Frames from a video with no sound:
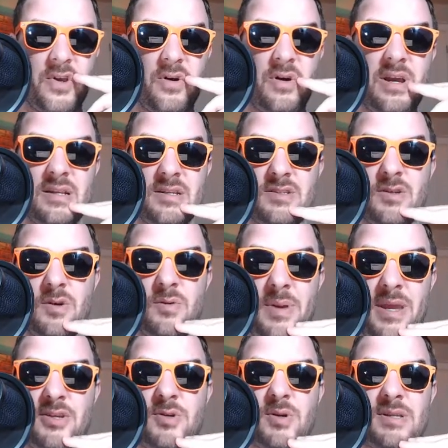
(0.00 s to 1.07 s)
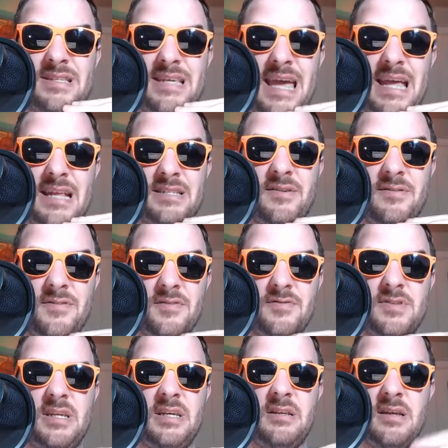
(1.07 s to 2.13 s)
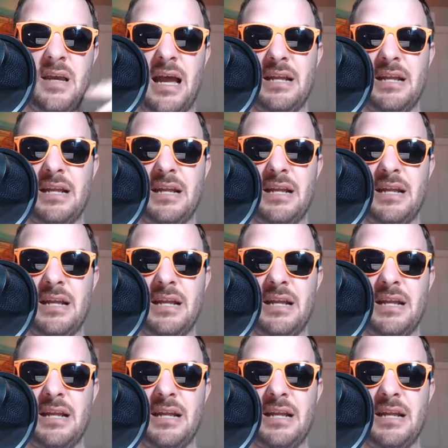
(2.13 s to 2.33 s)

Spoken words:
All right, so Patriots at 15.